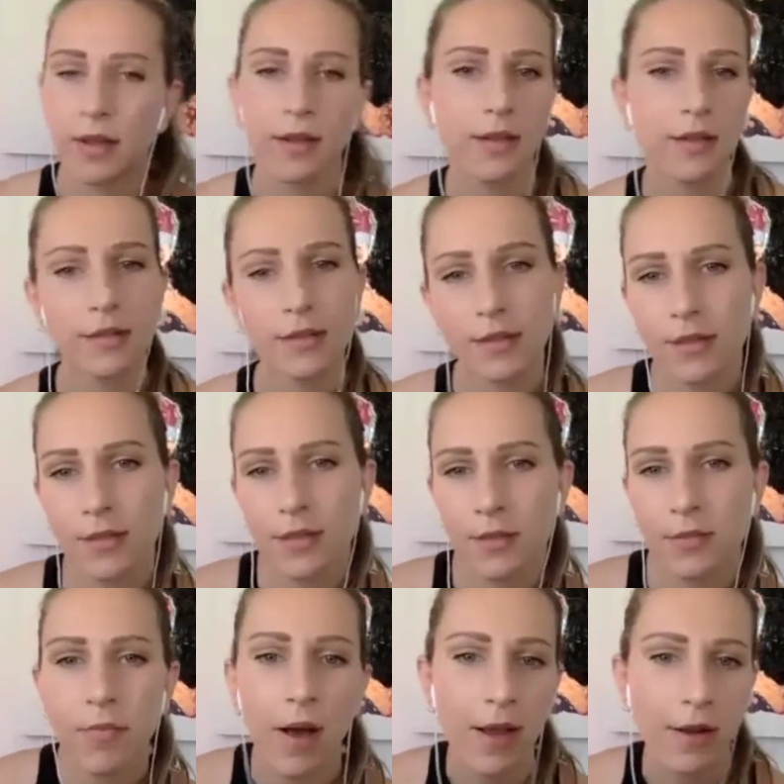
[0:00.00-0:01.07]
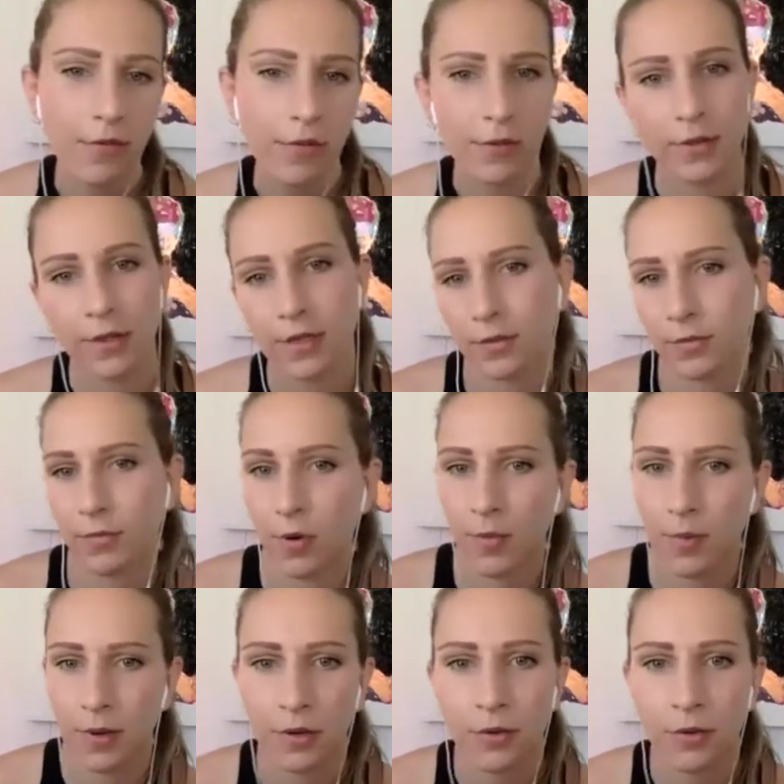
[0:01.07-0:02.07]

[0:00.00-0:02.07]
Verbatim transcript: it's this mindfulness woman